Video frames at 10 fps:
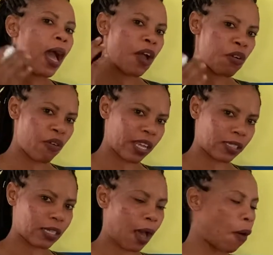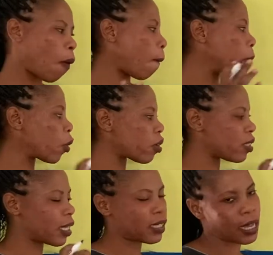rectangle because
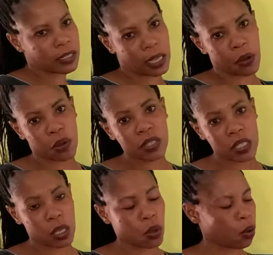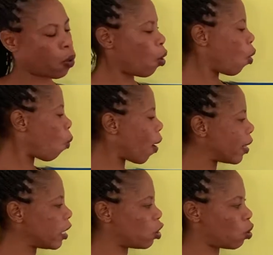the sides are not equal. One
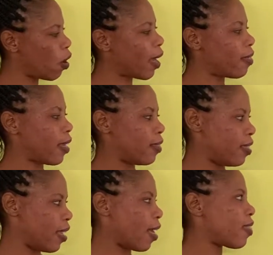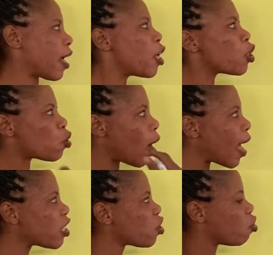is longer than the other. So
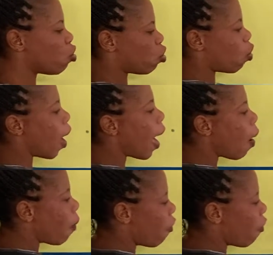as usual, our